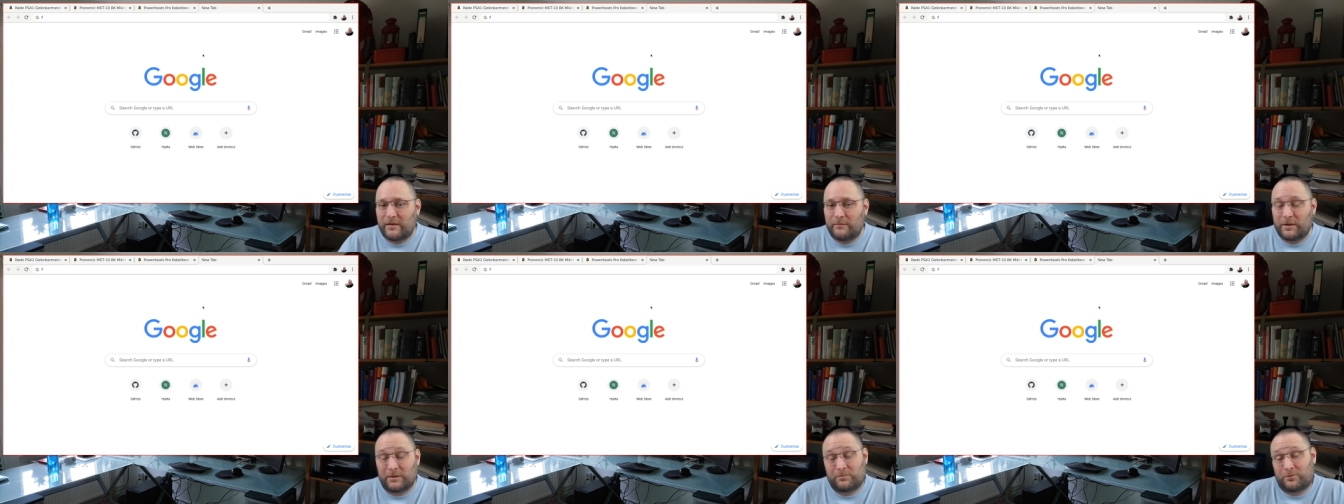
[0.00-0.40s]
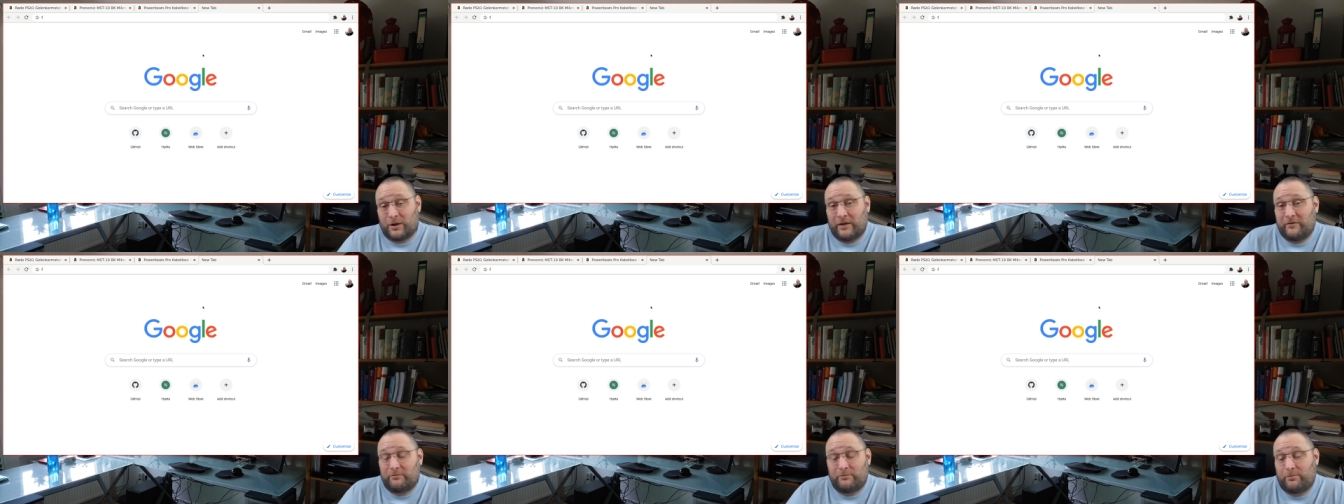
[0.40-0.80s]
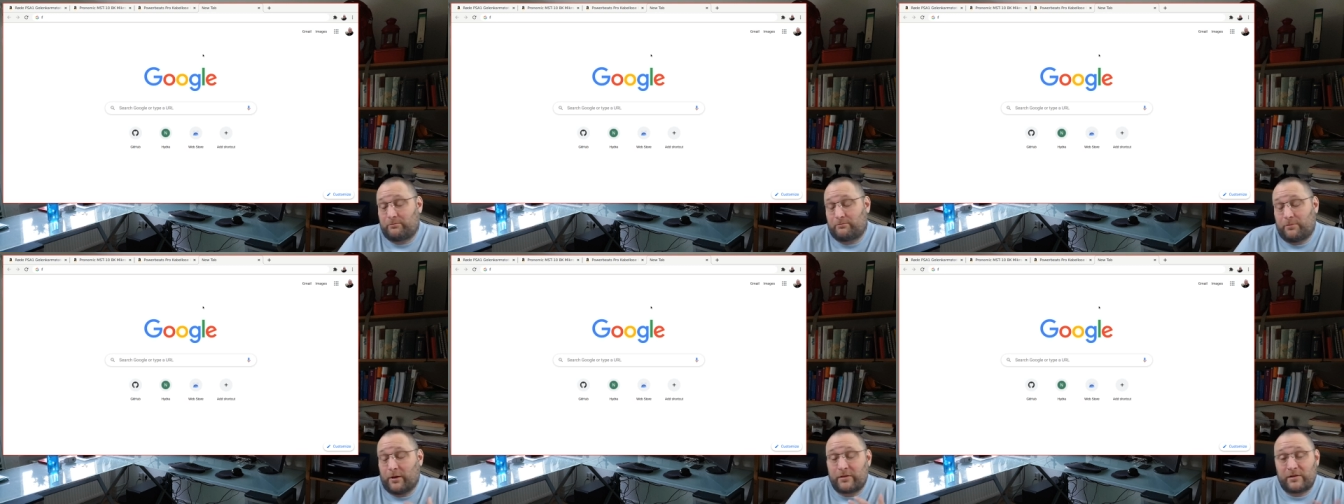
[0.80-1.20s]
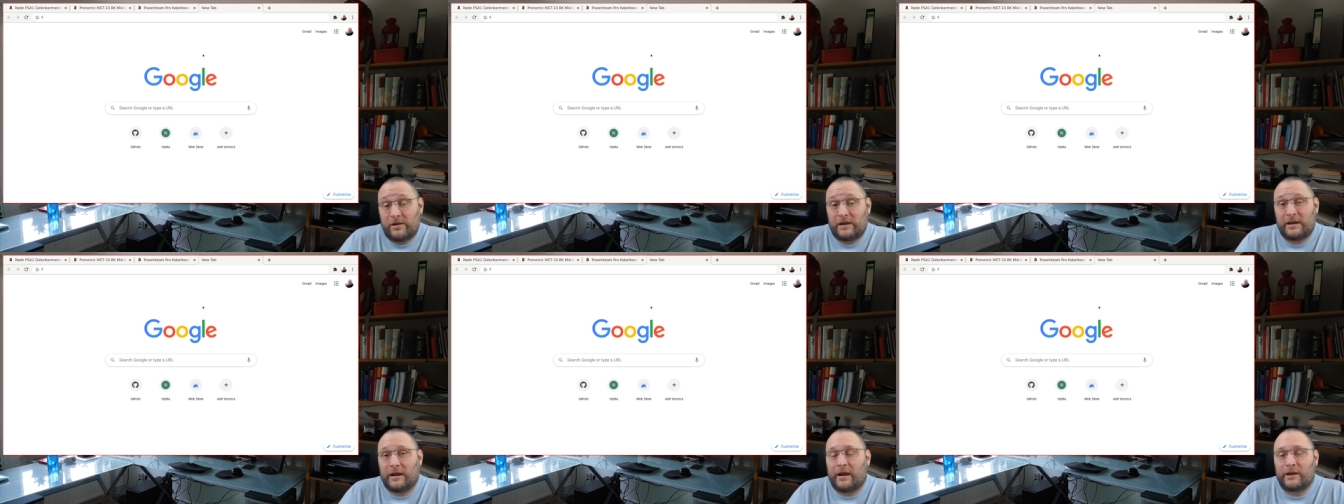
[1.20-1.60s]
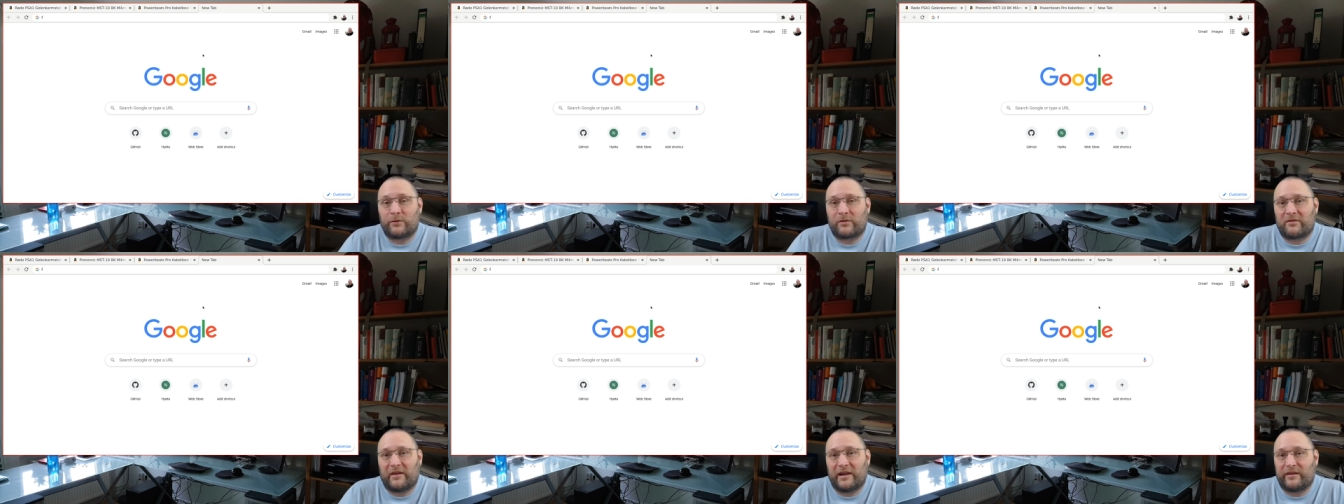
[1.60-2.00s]
but pri personally, I
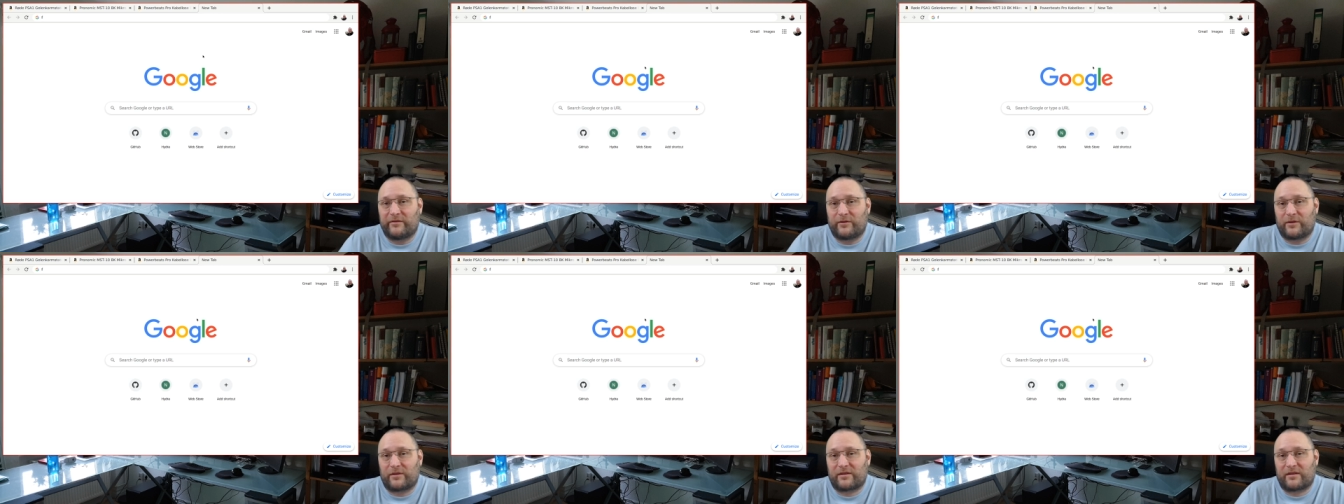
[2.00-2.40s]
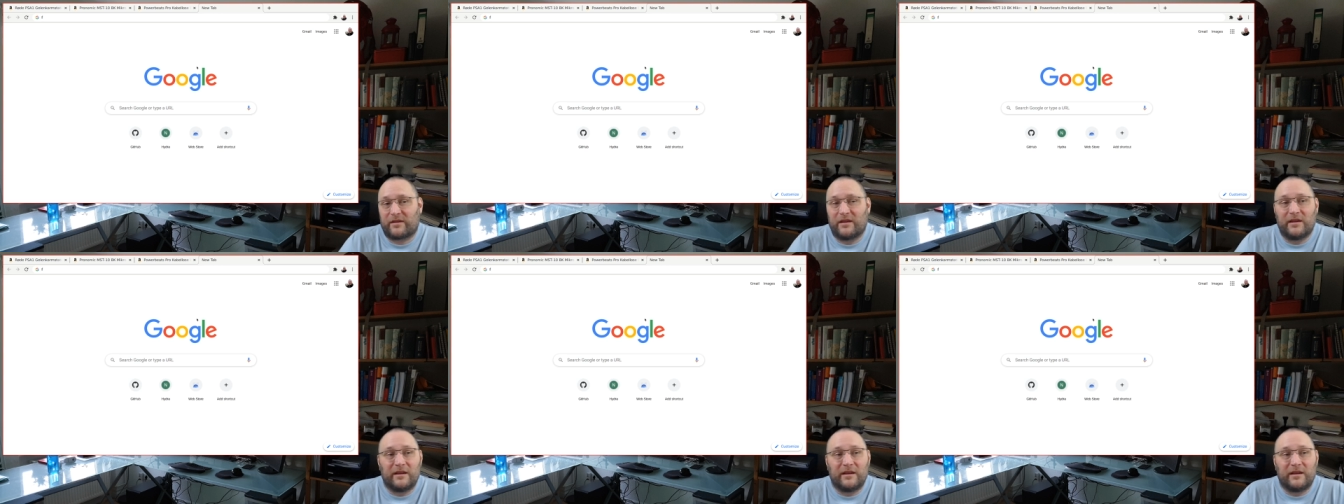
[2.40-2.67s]
use Firefox.